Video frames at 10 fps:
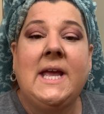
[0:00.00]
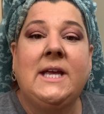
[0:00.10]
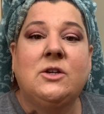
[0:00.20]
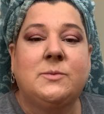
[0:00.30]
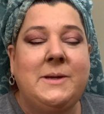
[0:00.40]

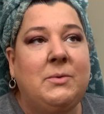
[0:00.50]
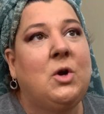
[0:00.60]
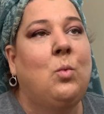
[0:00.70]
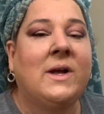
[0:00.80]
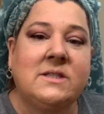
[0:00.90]
people
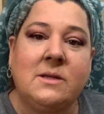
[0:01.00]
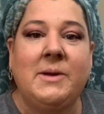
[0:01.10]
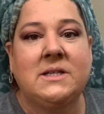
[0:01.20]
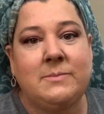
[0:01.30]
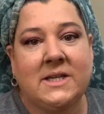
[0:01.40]
go, what's the
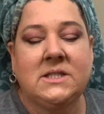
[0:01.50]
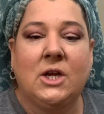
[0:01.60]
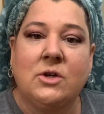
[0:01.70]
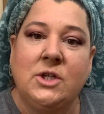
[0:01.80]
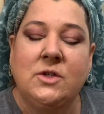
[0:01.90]
best
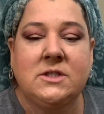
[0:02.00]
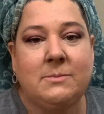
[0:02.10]
mascara to use